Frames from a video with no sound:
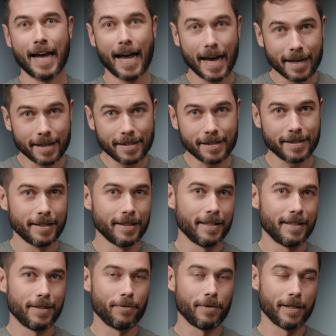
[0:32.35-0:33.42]
And
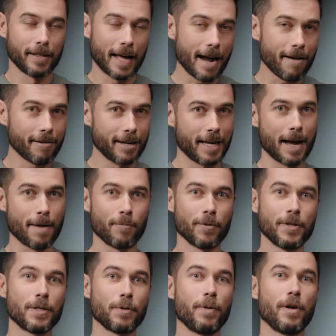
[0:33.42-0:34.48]
with ARRI
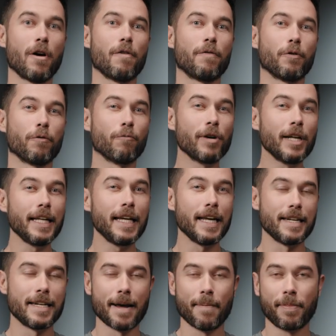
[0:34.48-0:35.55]
cameras, we offer really
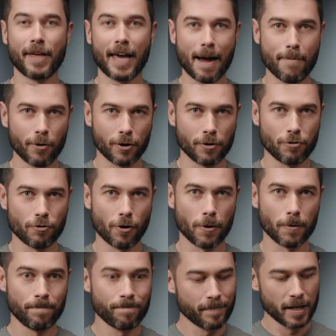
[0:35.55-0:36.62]
in-depth camera
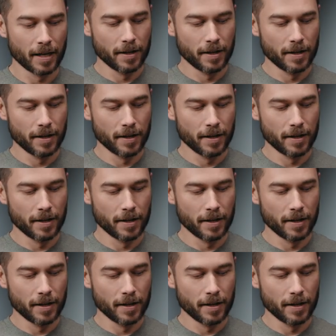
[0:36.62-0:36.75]
control.